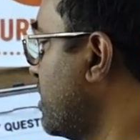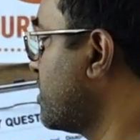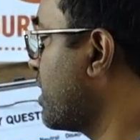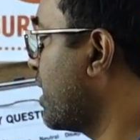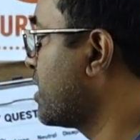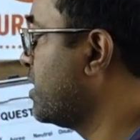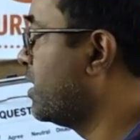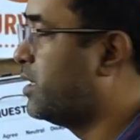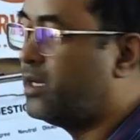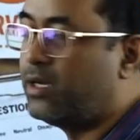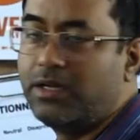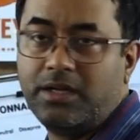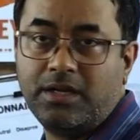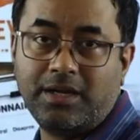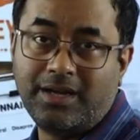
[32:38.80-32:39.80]
structured
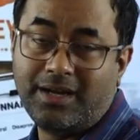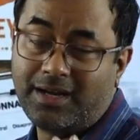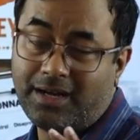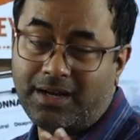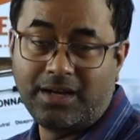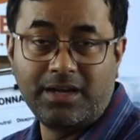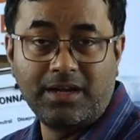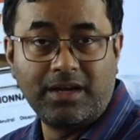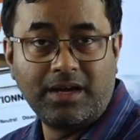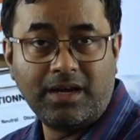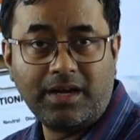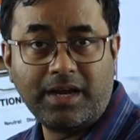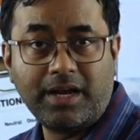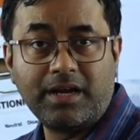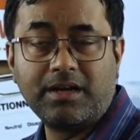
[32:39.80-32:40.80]

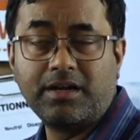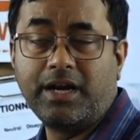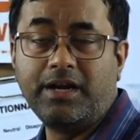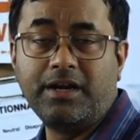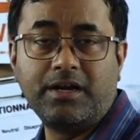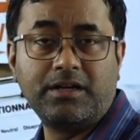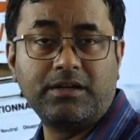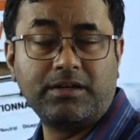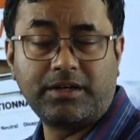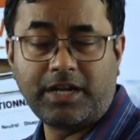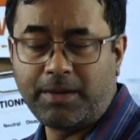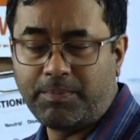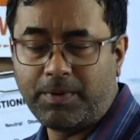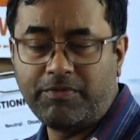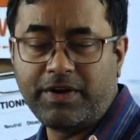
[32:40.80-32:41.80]

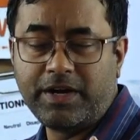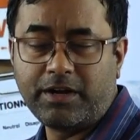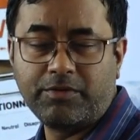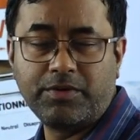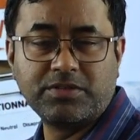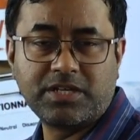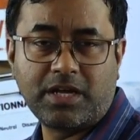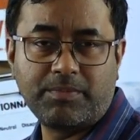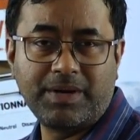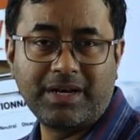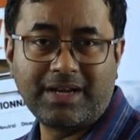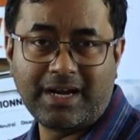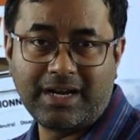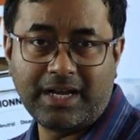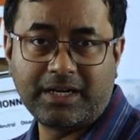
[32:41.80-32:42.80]
type of interviews are being
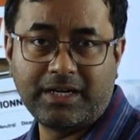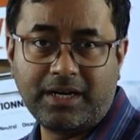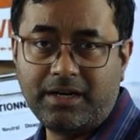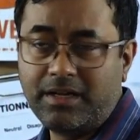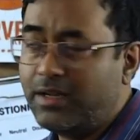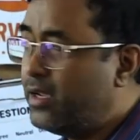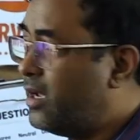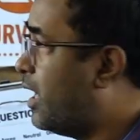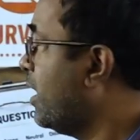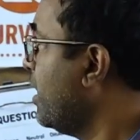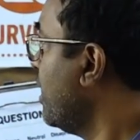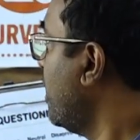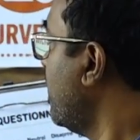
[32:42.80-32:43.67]
conducted, and